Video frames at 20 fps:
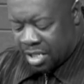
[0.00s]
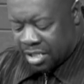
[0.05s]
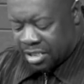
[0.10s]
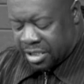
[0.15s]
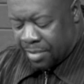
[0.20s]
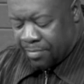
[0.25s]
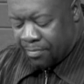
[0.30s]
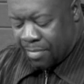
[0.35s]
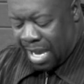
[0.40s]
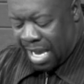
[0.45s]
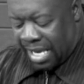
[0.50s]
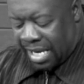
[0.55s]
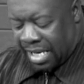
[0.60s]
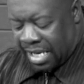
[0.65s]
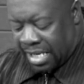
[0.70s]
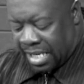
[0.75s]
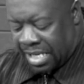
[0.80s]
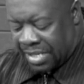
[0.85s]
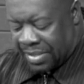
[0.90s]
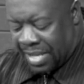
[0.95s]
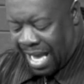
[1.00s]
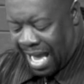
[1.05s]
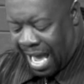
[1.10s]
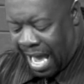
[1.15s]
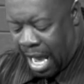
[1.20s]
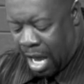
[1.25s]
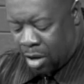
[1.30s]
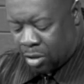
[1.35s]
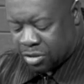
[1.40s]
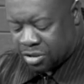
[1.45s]
to make in the
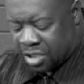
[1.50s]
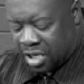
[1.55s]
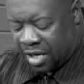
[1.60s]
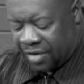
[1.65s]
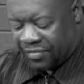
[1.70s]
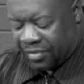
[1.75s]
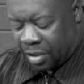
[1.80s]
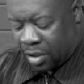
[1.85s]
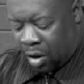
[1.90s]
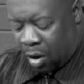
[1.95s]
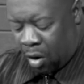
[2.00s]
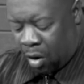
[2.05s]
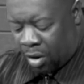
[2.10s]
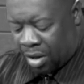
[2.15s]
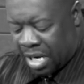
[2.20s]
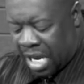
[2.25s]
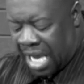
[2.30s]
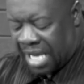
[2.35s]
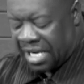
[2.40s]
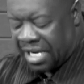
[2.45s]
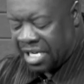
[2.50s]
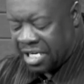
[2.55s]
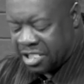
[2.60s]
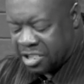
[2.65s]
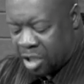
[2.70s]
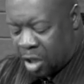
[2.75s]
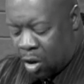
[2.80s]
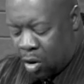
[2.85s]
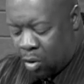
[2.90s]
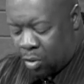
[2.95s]
house of the Lord and in his
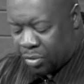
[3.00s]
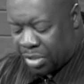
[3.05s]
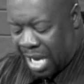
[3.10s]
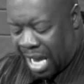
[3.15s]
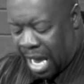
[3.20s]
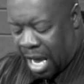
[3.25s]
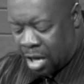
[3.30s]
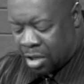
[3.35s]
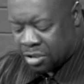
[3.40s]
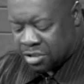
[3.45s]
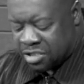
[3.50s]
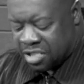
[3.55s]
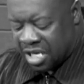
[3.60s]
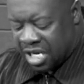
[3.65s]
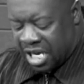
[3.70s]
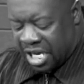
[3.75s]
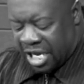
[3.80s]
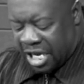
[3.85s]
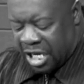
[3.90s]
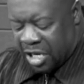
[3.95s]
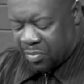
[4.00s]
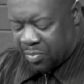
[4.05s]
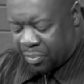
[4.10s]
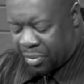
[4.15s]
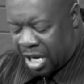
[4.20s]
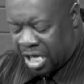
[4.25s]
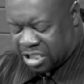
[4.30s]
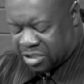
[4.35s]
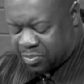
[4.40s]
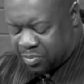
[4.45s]
own house he
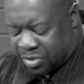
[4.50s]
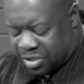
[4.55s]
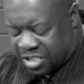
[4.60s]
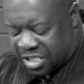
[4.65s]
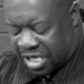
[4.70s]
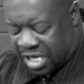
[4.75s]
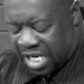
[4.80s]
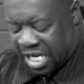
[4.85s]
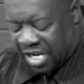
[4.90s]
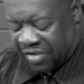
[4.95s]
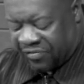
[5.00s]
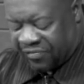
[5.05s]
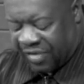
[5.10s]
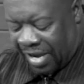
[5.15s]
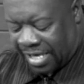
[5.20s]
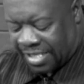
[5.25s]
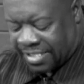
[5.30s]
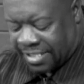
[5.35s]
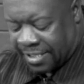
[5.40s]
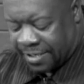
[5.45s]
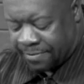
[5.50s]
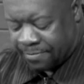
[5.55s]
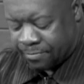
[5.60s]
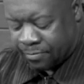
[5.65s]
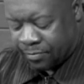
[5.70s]
prosperously effected.